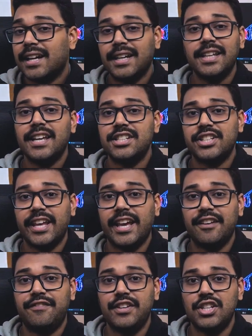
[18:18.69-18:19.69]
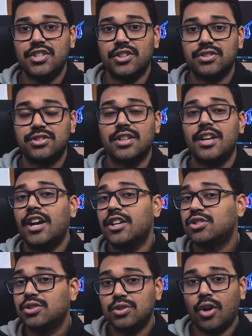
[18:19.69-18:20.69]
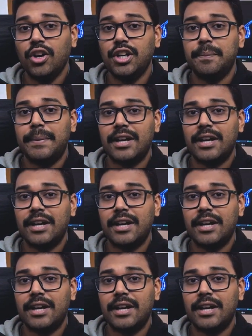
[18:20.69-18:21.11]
cutting-edge AI features, a solid